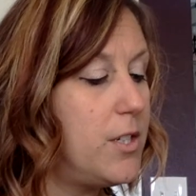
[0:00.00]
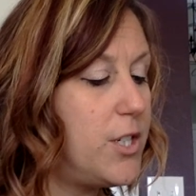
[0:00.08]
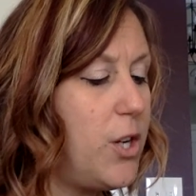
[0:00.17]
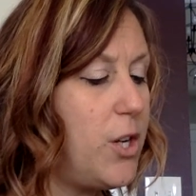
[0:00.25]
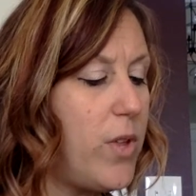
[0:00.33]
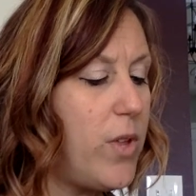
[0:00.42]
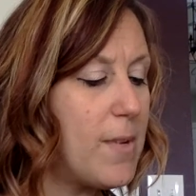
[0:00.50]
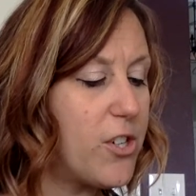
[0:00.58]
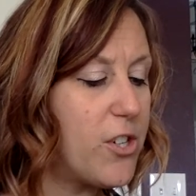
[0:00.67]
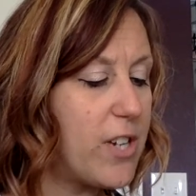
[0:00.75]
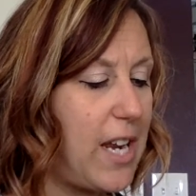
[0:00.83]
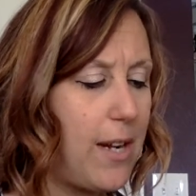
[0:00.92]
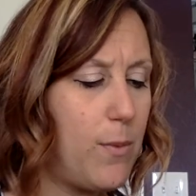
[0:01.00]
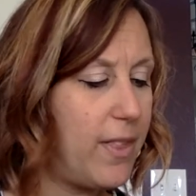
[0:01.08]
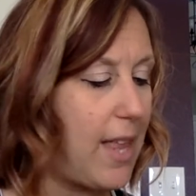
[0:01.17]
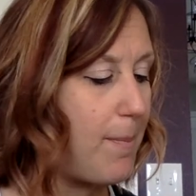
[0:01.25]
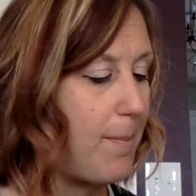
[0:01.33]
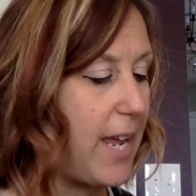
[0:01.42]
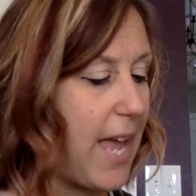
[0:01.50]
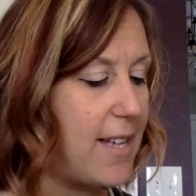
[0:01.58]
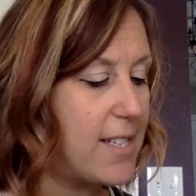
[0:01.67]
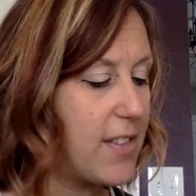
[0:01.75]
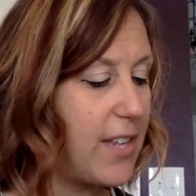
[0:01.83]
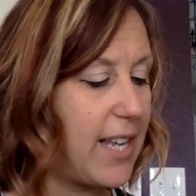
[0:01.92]
"Do you think Mr. Keaton would let me
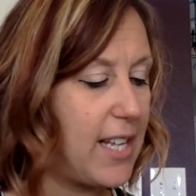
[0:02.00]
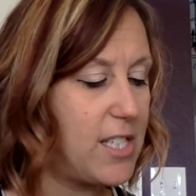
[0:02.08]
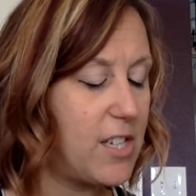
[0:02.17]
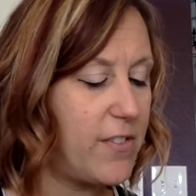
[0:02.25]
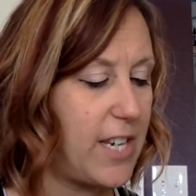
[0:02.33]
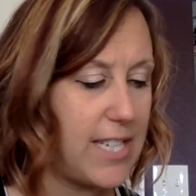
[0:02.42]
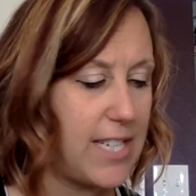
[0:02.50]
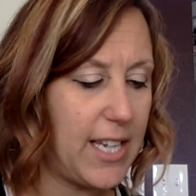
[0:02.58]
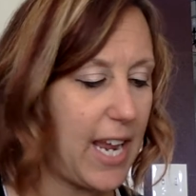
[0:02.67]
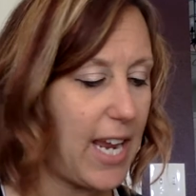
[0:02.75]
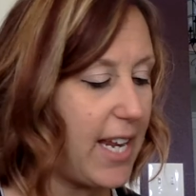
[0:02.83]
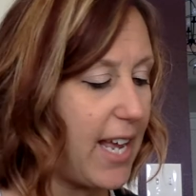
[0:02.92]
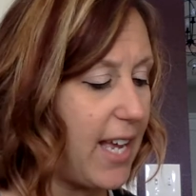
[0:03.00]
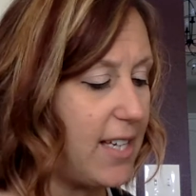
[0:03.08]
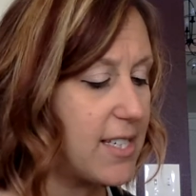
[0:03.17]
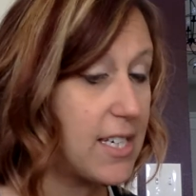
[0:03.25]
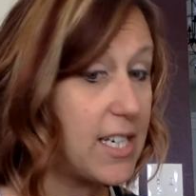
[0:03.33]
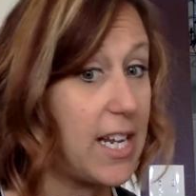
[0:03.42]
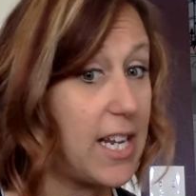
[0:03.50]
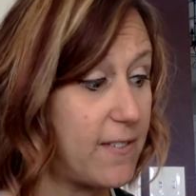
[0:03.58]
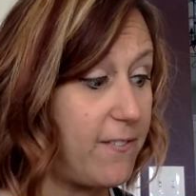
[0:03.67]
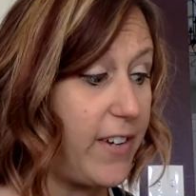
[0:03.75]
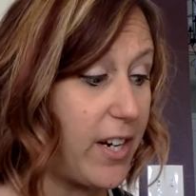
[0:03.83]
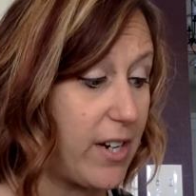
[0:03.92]
ask the kids if they did?" Katie asked. "It's
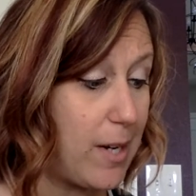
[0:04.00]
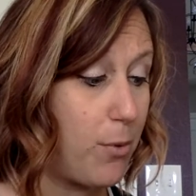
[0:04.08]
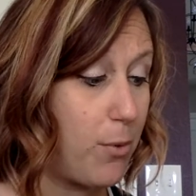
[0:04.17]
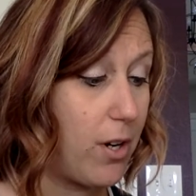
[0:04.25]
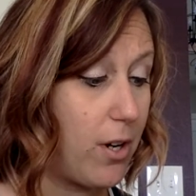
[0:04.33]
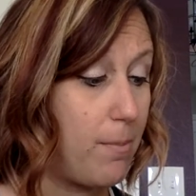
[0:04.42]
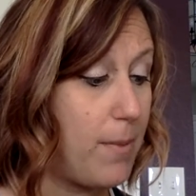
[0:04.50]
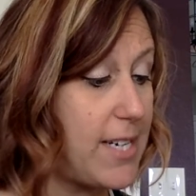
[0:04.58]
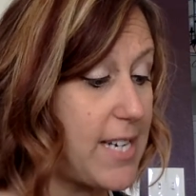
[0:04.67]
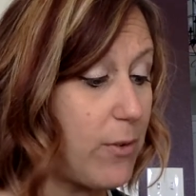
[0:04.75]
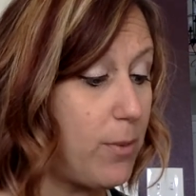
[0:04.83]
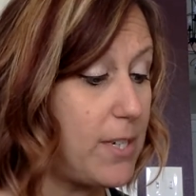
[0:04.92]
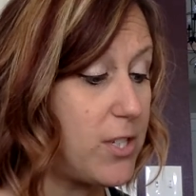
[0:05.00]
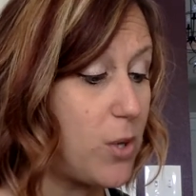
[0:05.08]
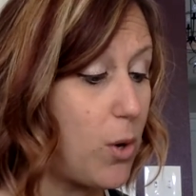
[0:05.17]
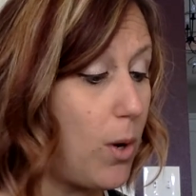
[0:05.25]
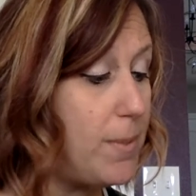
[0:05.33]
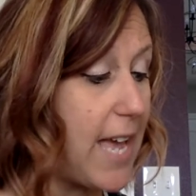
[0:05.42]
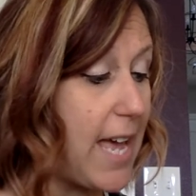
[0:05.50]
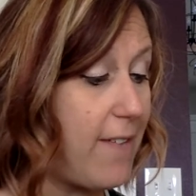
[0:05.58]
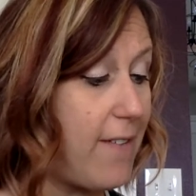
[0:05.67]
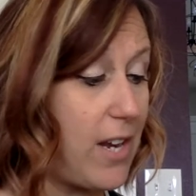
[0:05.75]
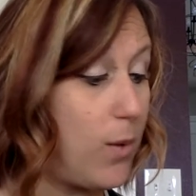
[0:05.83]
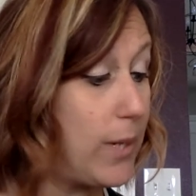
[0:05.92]
very important. My dad will be so
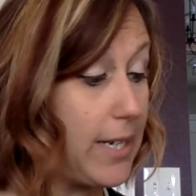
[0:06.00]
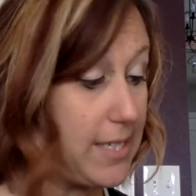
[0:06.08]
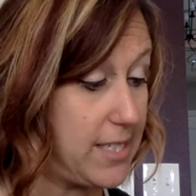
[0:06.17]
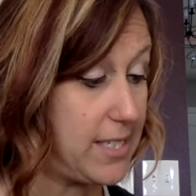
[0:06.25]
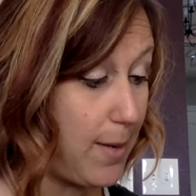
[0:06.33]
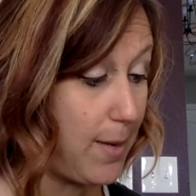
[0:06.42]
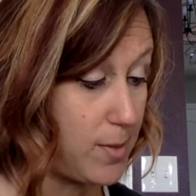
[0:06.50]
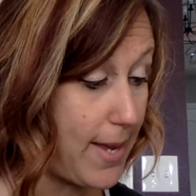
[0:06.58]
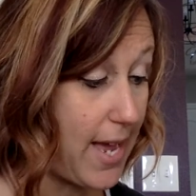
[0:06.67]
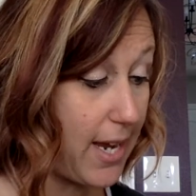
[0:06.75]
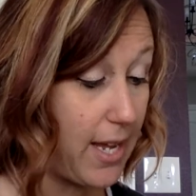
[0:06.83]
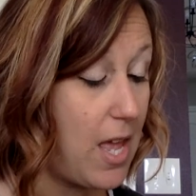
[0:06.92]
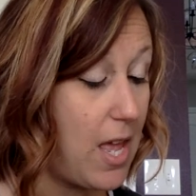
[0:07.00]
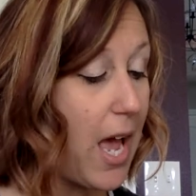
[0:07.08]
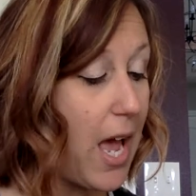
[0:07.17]
upset if I don't get his stamps back."